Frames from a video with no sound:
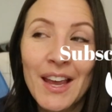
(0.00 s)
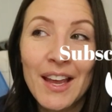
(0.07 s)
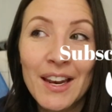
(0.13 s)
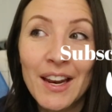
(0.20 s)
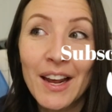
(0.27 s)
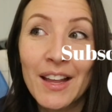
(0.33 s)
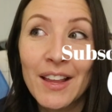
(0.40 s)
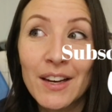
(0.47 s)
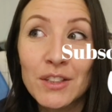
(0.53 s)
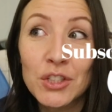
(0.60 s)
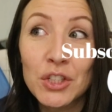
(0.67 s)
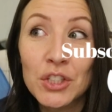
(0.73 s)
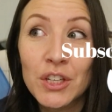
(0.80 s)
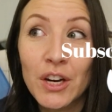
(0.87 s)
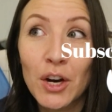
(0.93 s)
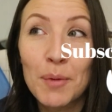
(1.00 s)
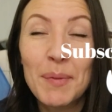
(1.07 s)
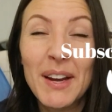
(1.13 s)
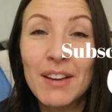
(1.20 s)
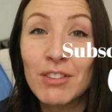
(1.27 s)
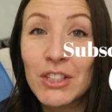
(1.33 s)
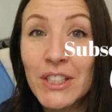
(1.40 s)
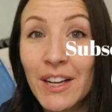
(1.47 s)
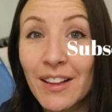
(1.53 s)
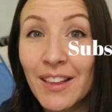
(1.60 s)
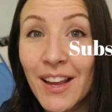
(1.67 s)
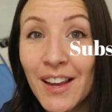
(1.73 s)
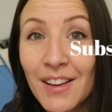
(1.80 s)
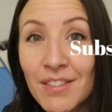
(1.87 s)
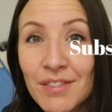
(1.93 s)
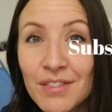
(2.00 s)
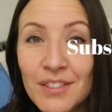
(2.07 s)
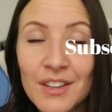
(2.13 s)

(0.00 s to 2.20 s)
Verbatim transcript: and I like to share my everyday life.